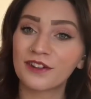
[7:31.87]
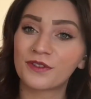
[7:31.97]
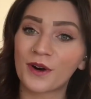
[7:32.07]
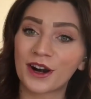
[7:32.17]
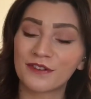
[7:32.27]

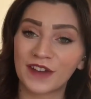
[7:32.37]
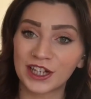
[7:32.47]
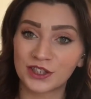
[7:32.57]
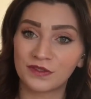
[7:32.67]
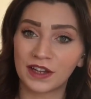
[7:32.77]
for
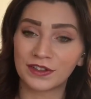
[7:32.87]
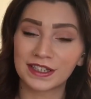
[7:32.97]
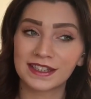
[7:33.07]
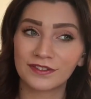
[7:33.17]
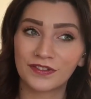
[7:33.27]
fashion
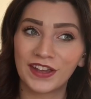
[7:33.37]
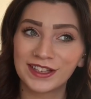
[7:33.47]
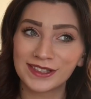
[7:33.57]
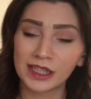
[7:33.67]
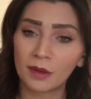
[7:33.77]
favourites
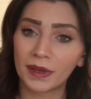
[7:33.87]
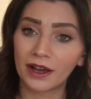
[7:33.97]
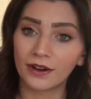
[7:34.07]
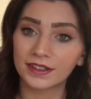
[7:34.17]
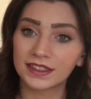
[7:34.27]
feels a bit
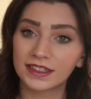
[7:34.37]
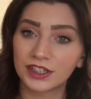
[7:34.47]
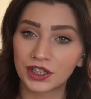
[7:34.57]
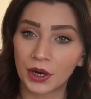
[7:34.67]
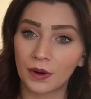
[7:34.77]
odd to
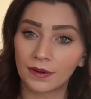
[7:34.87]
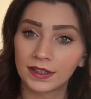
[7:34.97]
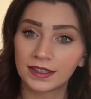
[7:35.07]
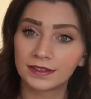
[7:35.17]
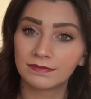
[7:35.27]
show
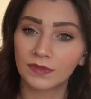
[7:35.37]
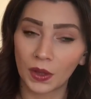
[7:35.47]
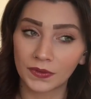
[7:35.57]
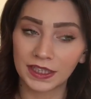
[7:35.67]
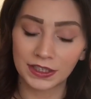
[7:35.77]

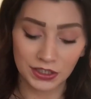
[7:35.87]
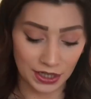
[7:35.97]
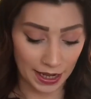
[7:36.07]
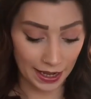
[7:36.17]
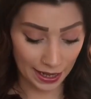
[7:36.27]
on the
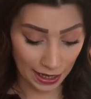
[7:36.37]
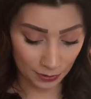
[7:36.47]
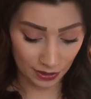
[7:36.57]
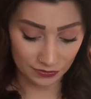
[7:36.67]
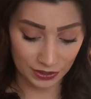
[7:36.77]
internet,
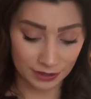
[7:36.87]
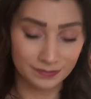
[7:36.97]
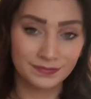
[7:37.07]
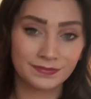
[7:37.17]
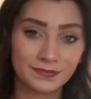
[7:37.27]
however,
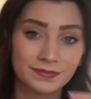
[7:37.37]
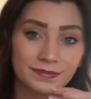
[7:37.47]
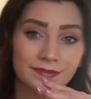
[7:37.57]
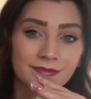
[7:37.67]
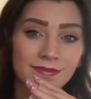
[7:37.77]

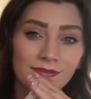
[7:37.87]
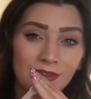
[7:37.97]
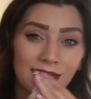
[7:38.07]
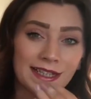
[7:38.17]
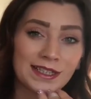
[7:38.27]

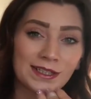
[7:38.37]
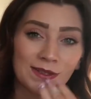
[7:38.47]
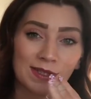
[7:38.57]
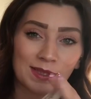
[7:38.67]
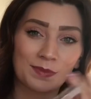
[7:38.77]
it is
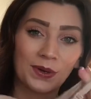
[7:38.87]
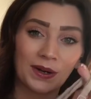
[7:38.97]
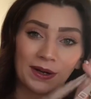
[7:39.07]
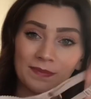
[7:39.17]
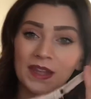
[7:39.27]
this
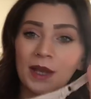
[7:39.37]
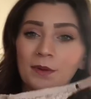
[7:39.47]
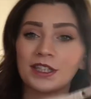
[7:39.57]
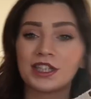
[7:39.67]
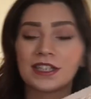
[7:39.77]
bra,
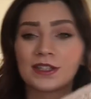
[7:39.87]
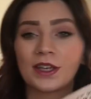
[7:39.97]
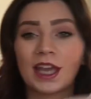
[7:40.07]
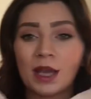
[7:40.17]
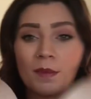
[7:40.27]
which is
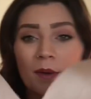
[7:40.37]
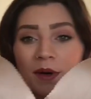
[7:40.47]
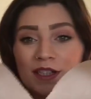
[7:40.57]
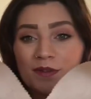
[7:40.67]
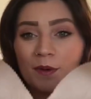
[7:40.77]
looking a bit
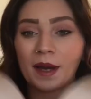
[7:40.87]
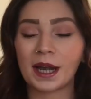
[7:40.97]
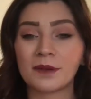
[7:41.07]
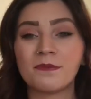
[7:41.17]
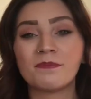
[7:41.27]
worse for
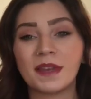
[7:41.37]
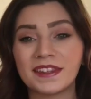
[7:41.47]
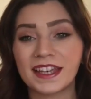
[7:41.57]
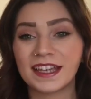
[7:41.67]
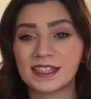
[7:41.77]
wear,
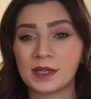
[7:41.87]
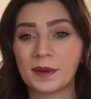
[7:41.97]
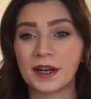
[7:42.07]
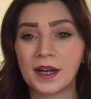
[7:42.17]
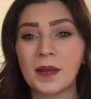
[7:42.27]
mainly because I
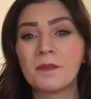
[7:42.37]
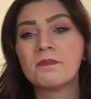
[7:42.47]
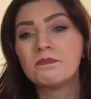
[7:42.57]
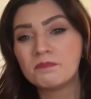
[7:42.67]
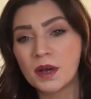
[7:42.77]
wear it
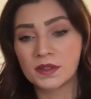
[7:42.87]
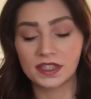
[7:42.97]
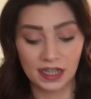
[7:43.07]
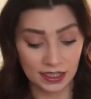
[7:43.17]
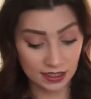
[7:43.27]
most
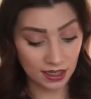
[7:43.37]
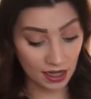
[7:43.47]
days.